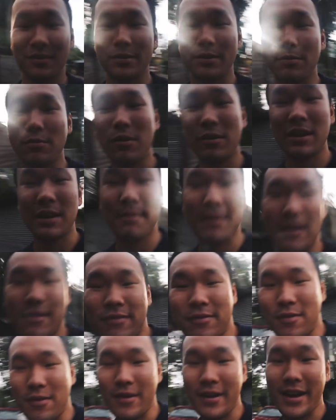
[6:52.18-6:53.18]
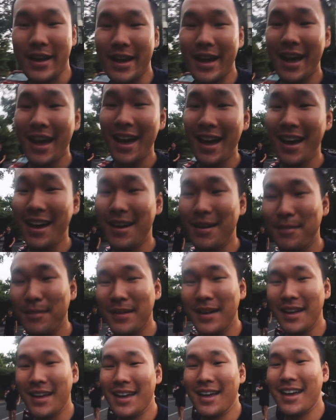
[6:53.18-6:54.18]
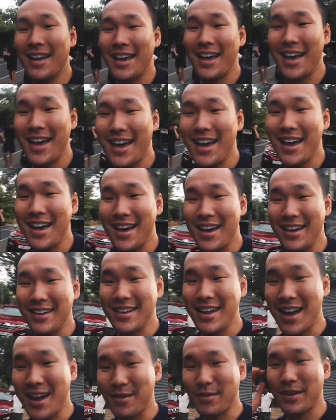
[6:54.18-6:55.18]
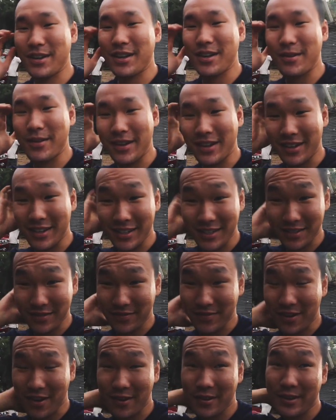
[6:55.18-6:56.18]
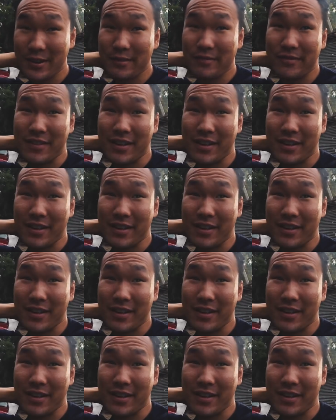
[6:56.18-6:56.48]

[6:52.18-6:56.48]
we woke up at 4 AM and now we're going on a safari. We